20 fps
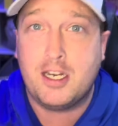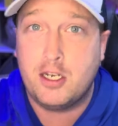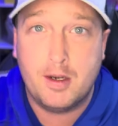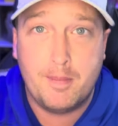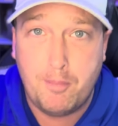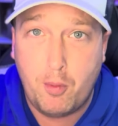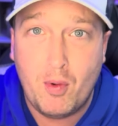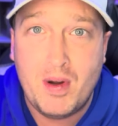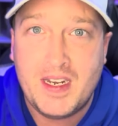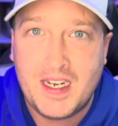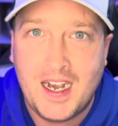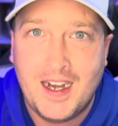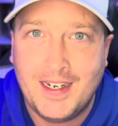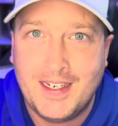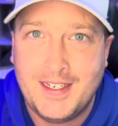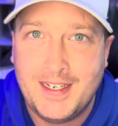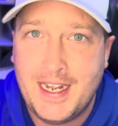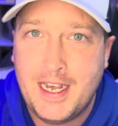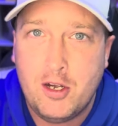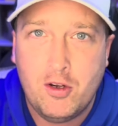going to boycott
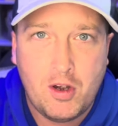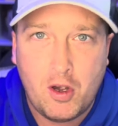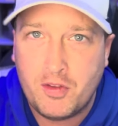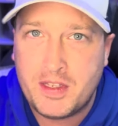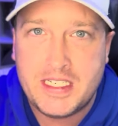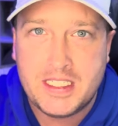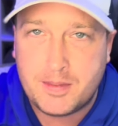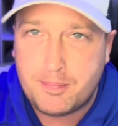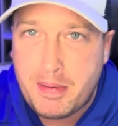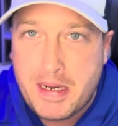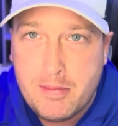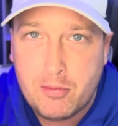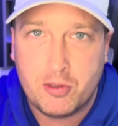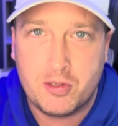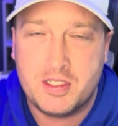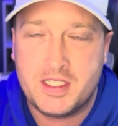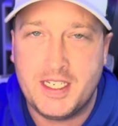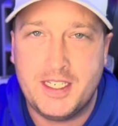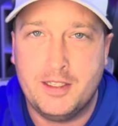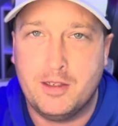it now? All these people are
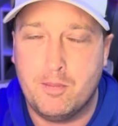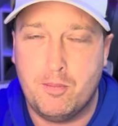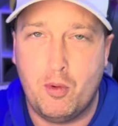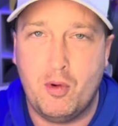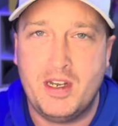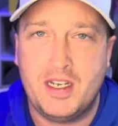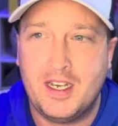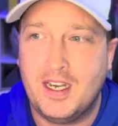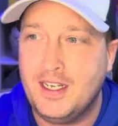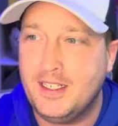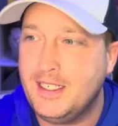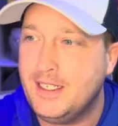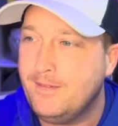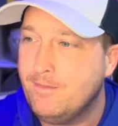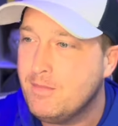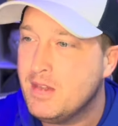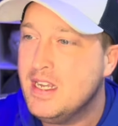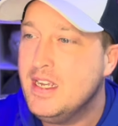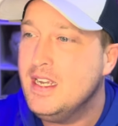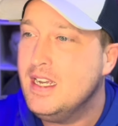saying they're boycotting it.
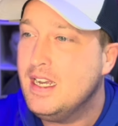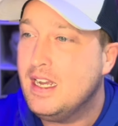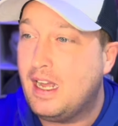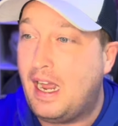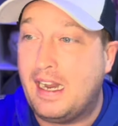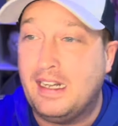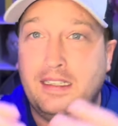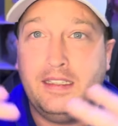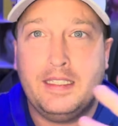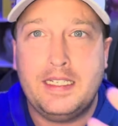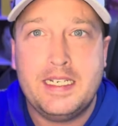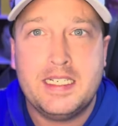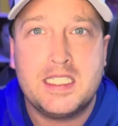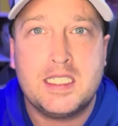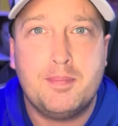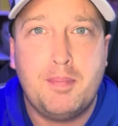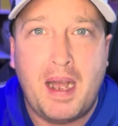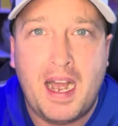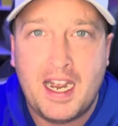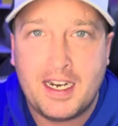At least
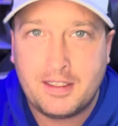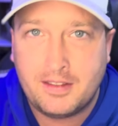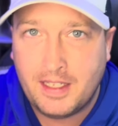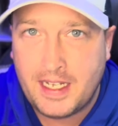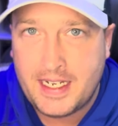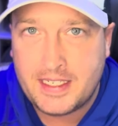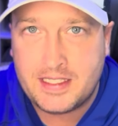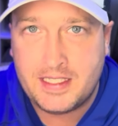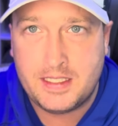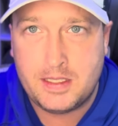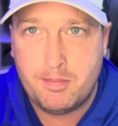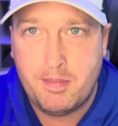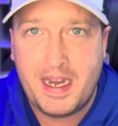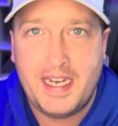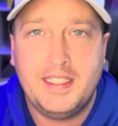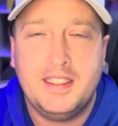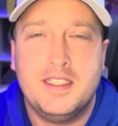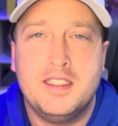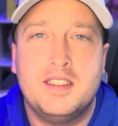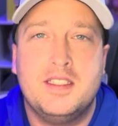Spyglass has
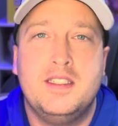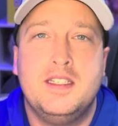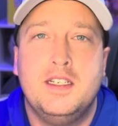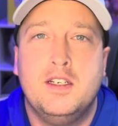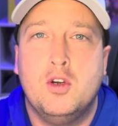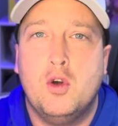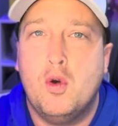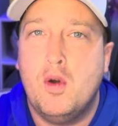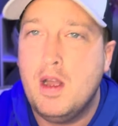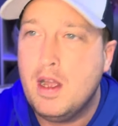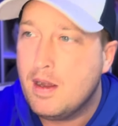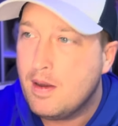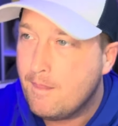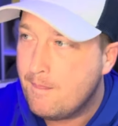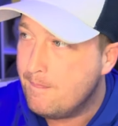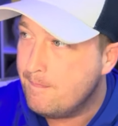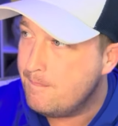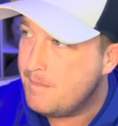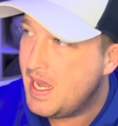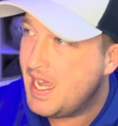made this deal.
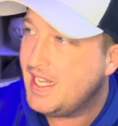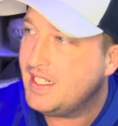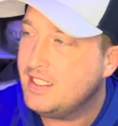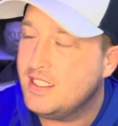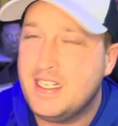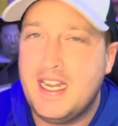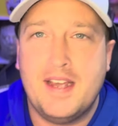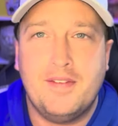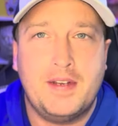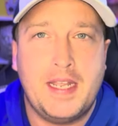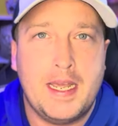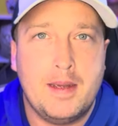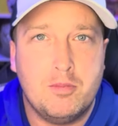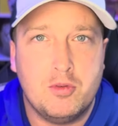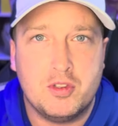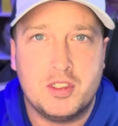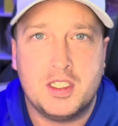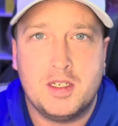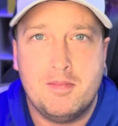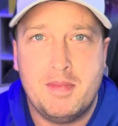Met Neve
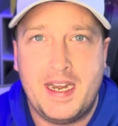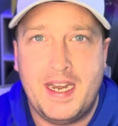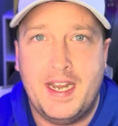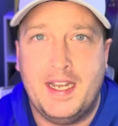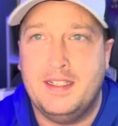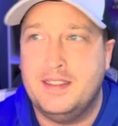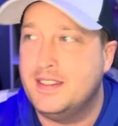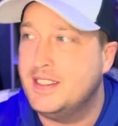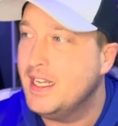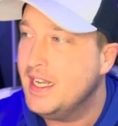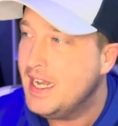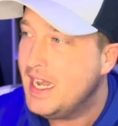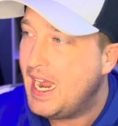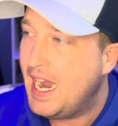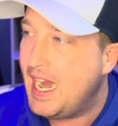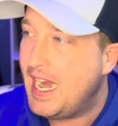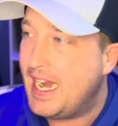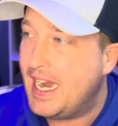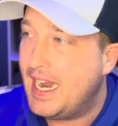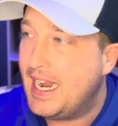Campbell's demands,
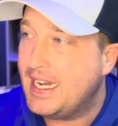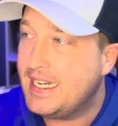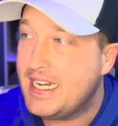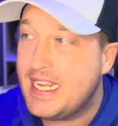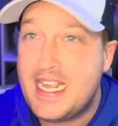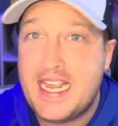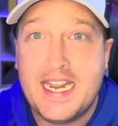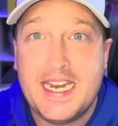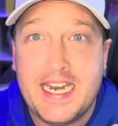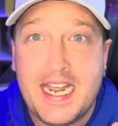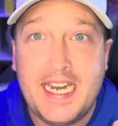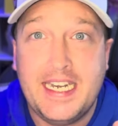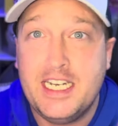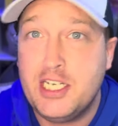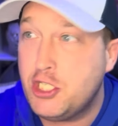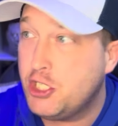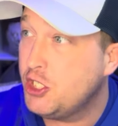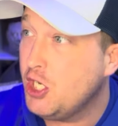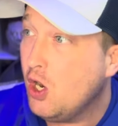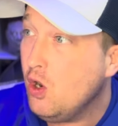and it
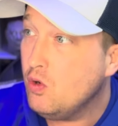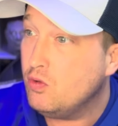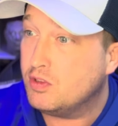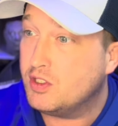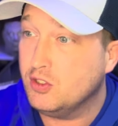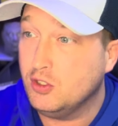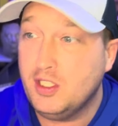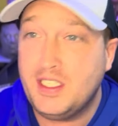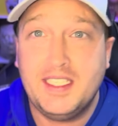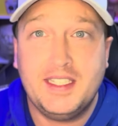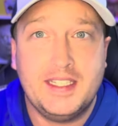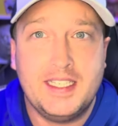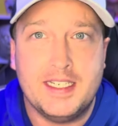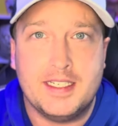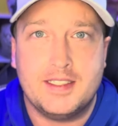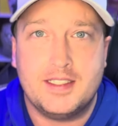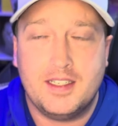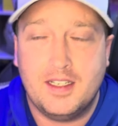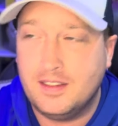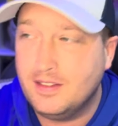shows. Look at
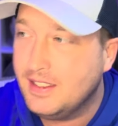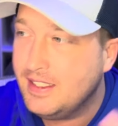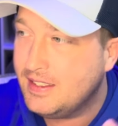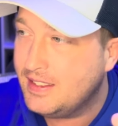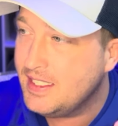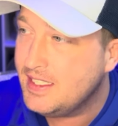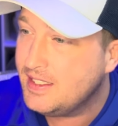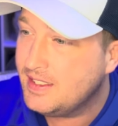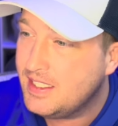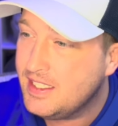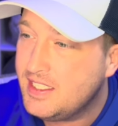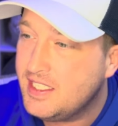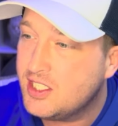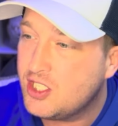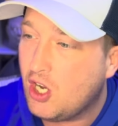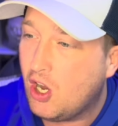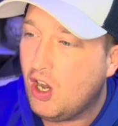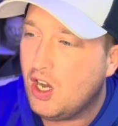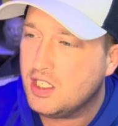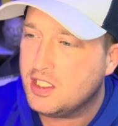this. This is
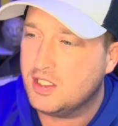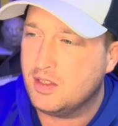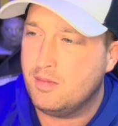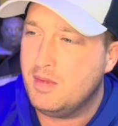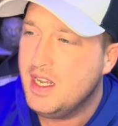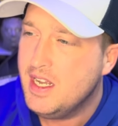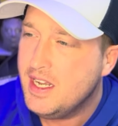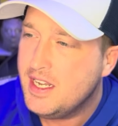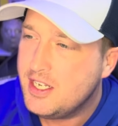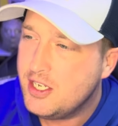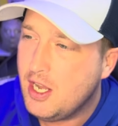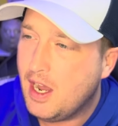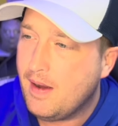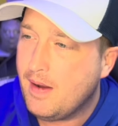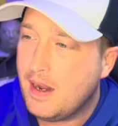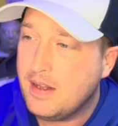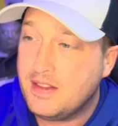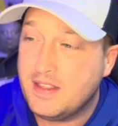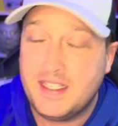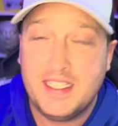awesome.
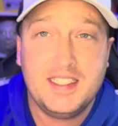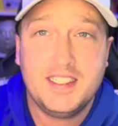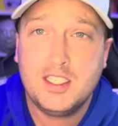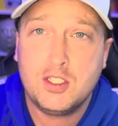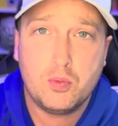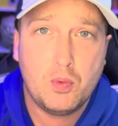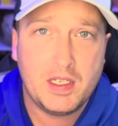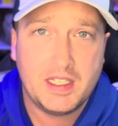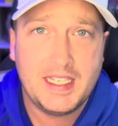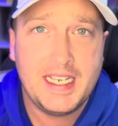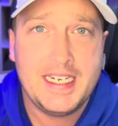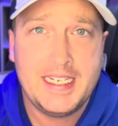This is what they